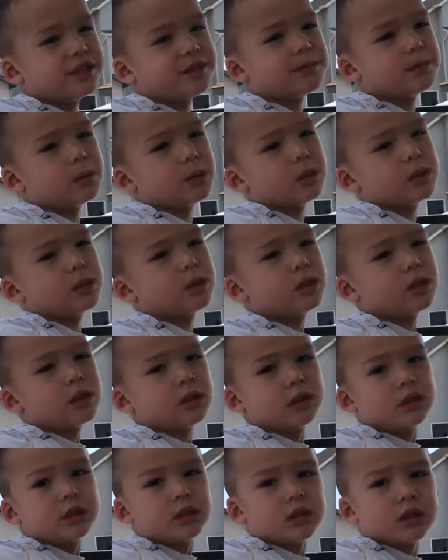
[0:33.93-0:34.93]
Yeah, but you
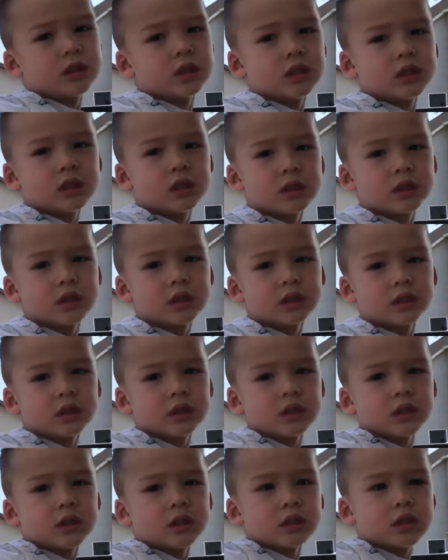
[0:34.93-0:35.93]
had the other one before.
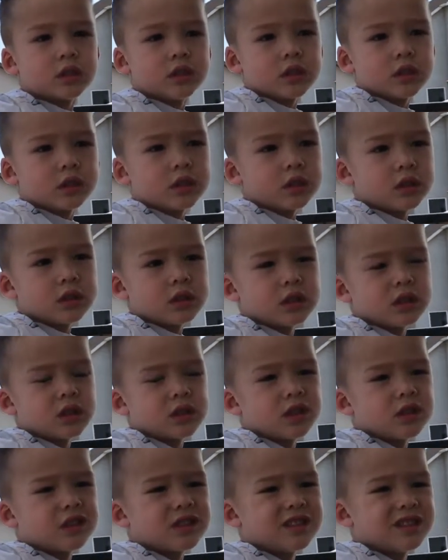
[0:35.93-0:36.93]
What was
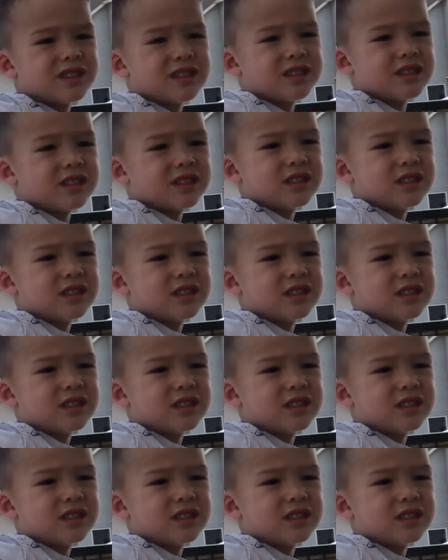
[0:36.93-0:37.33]
the other one?